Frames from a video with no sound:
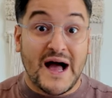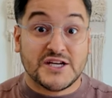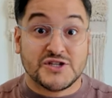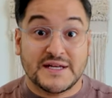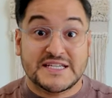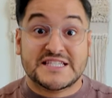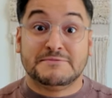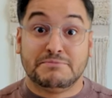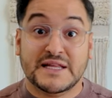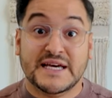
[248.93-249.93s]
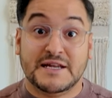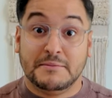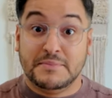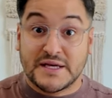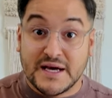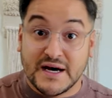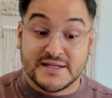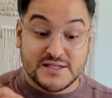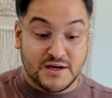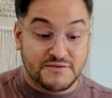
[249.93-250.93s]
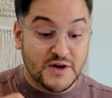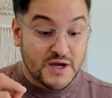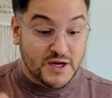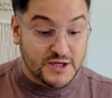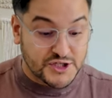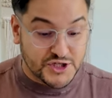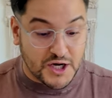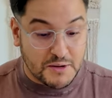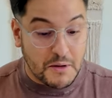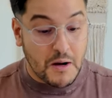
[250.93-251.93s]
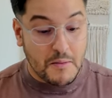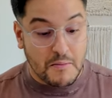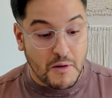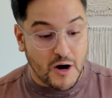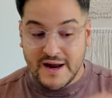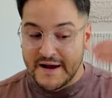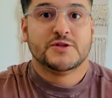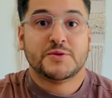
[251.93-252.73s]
actually split because of uh, John Mark.